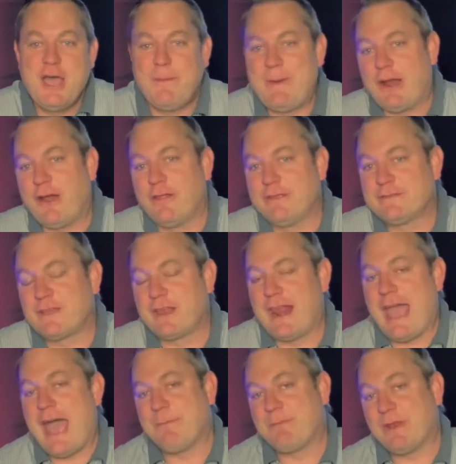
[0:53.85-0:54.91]
about all that's going to
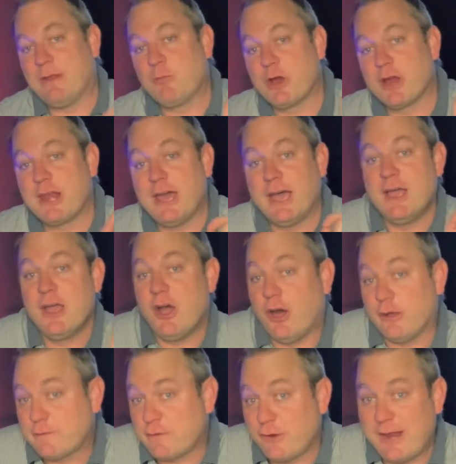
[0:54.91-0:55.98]
happen. And we're going to
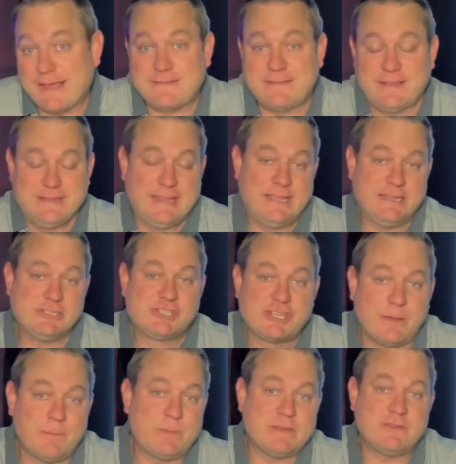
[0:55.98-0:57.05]
also next Sunday
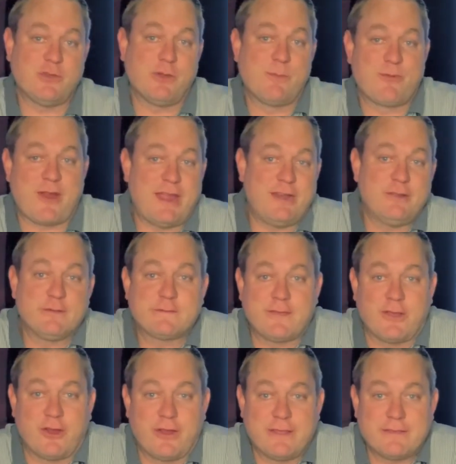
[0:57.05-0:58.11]
jump into a brand new
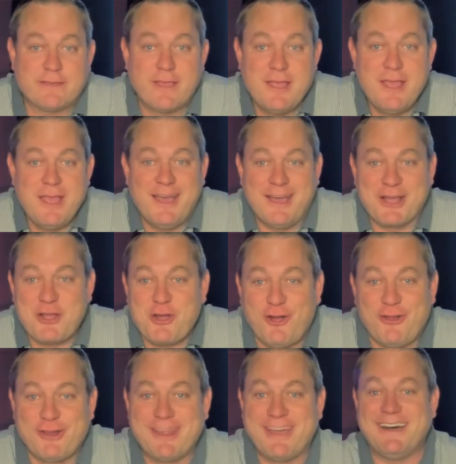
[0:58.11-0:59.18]
series
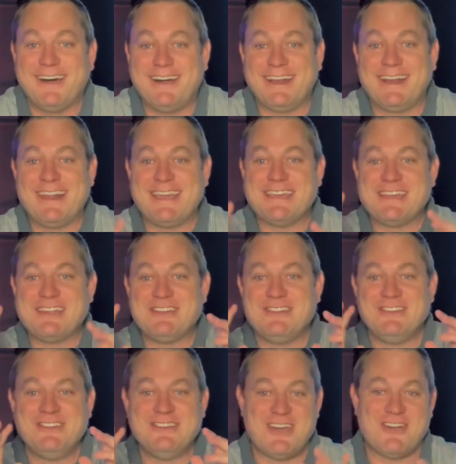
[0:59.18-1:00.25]
called
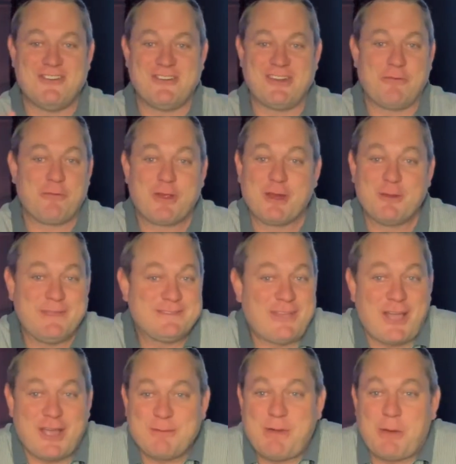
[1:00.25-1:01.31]
Unknown. And we're going to be
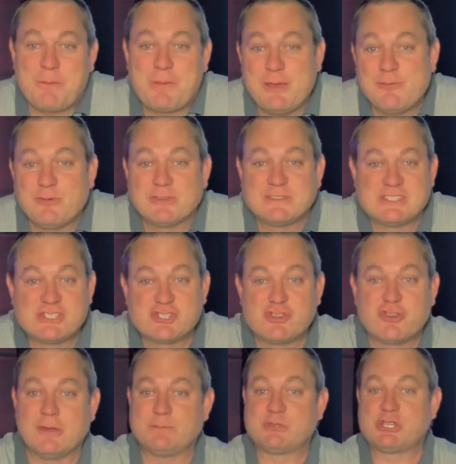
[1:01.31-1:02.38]
talking about people in
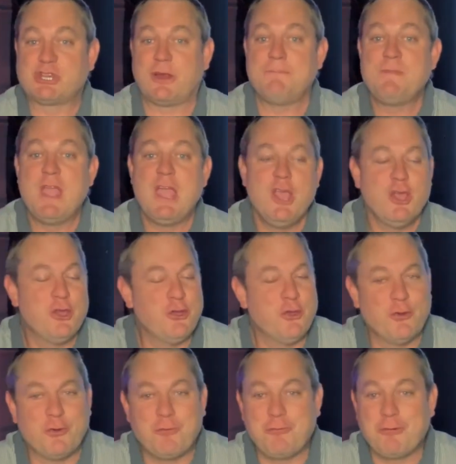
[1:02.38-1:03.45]
Scripture
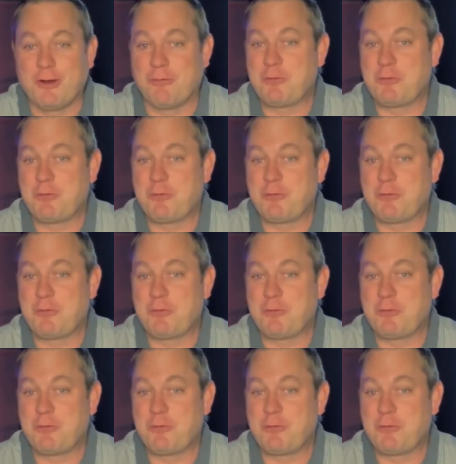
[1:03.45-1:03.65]
who were